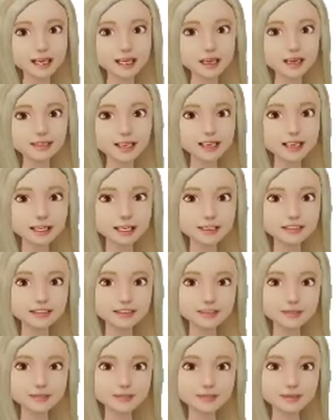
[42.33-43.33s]
add an
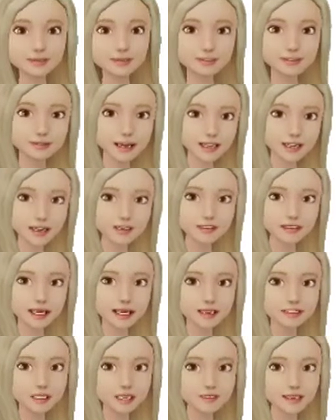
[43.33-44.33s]
x. Then your
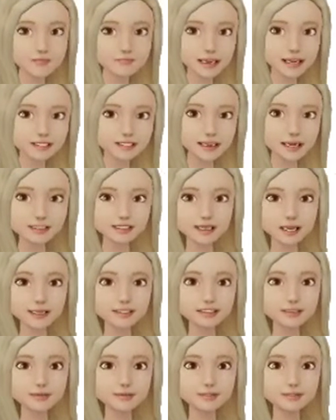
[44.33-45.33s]
answer will be
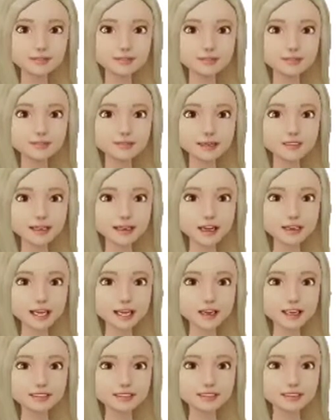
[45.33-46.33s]
6/6. You will
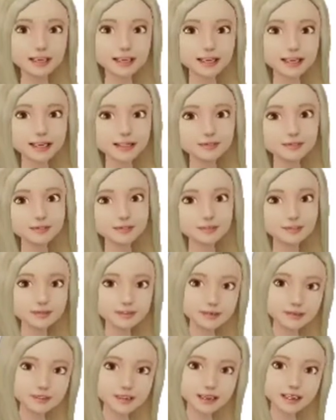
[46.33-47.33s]
add a c,
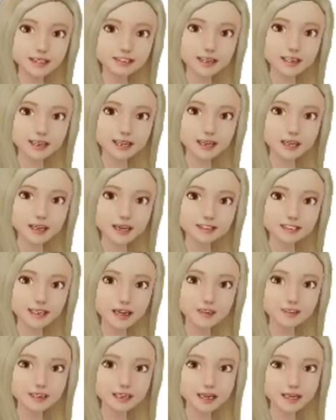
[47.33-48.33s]
which is a general
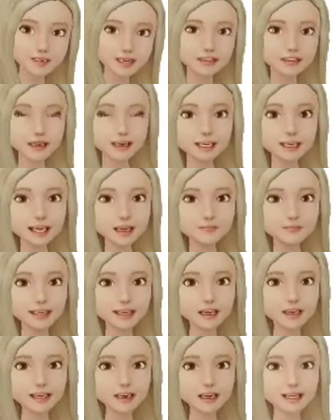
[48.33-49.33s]
solution where it can be any